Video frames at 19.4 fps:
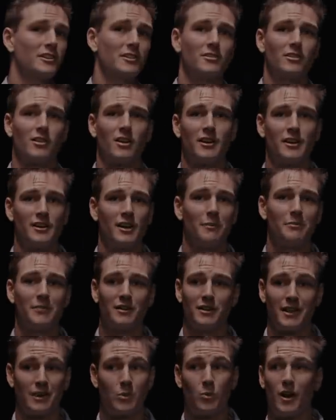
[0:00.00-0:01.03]
than you are already up
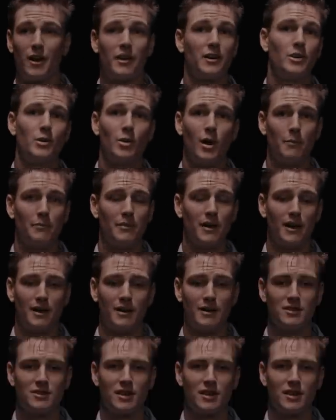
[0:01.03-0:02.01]
there. Like, why aren't you up there? And